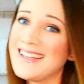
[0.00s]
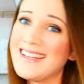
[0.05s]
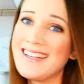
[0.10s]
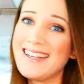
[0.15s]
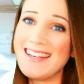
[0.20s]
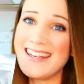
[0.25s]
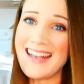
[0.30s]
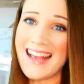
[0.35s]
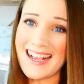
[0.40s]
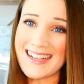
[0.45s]

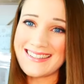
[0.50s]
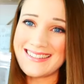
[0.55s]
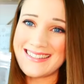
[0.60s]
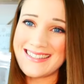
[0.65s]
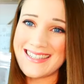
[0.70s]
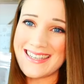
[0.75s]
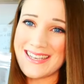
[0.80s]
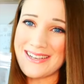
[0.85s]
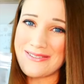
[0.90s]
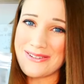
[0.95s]
Next
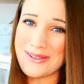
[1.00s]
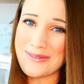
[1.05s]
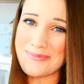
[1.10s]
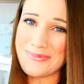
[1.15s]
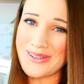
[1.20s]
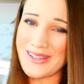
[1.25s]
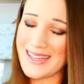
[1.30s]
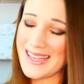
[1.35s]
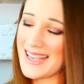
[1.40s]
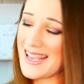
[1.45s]
tea we're
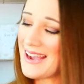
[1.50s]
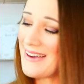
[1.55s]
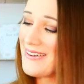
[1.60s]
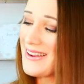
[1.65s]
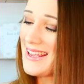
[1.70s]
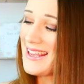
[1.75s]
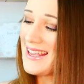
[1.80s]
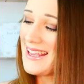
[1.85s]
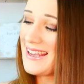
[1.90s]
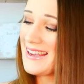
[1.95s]
pulling out
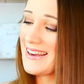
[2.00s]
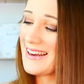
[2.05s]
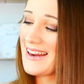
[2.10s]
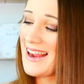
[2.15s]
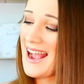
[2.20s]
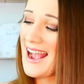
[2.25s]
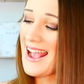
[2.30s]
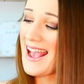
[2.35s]
here, I